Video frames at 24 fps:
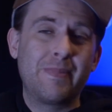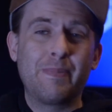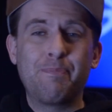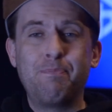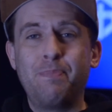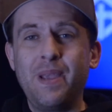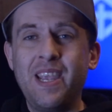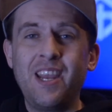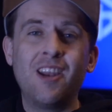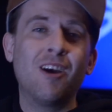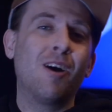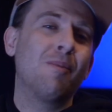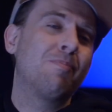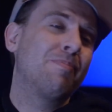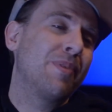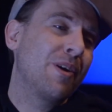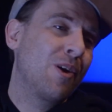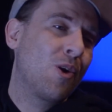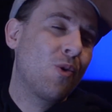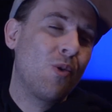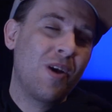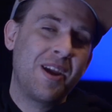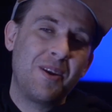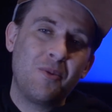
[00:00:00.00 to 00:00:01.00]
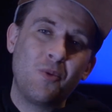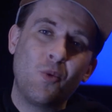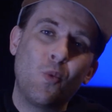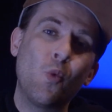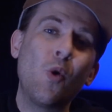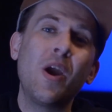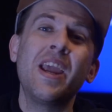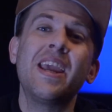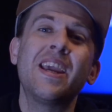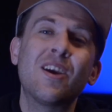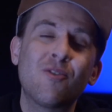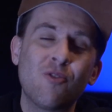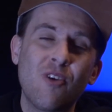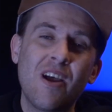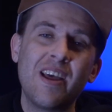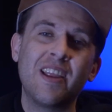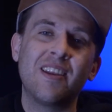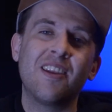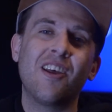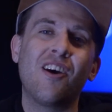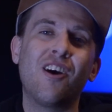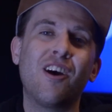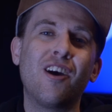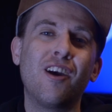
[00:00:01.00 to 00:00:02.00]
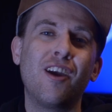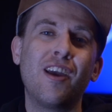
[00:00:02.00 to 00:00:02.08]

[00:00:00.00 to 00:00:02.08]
beat up and quite weak right now,